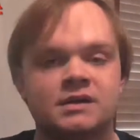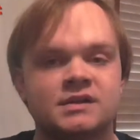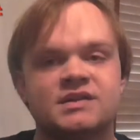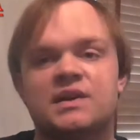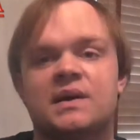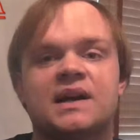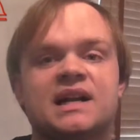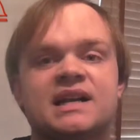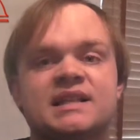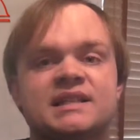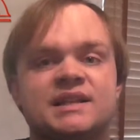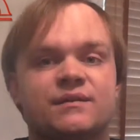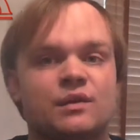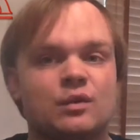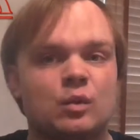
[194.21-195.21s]
So I guess
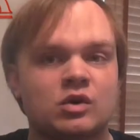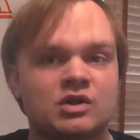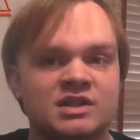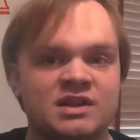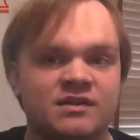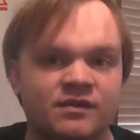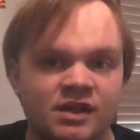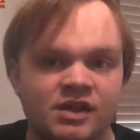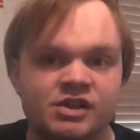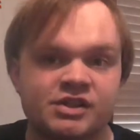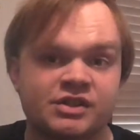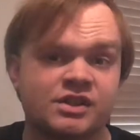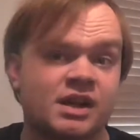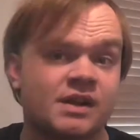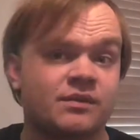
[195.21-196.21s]
if you want something, you're
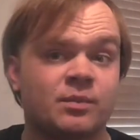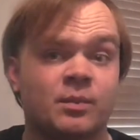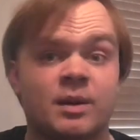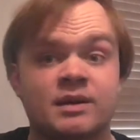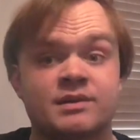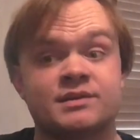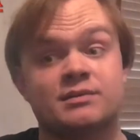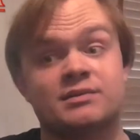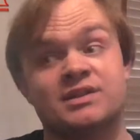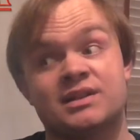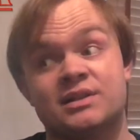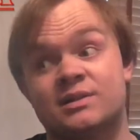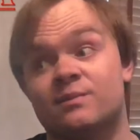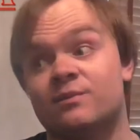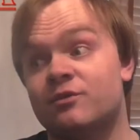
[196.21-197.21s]
just going to have to wait until
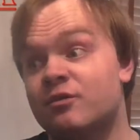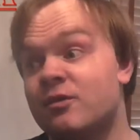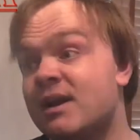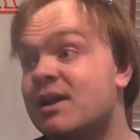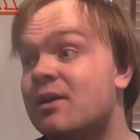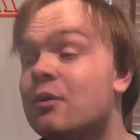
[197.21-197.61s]
season 3,